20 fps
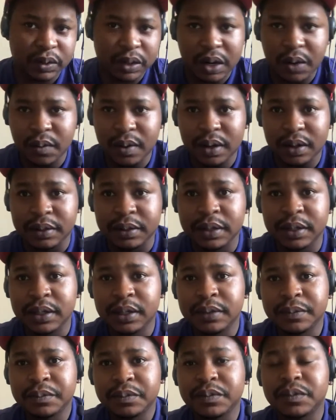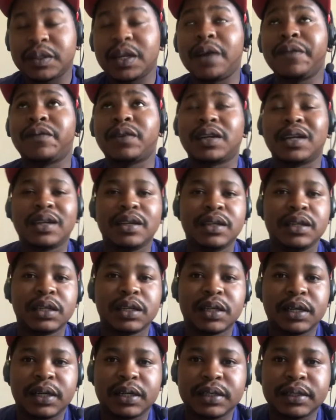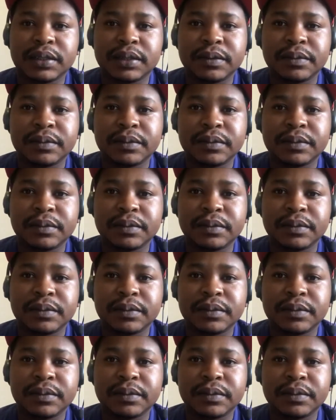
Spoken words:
our African leaders.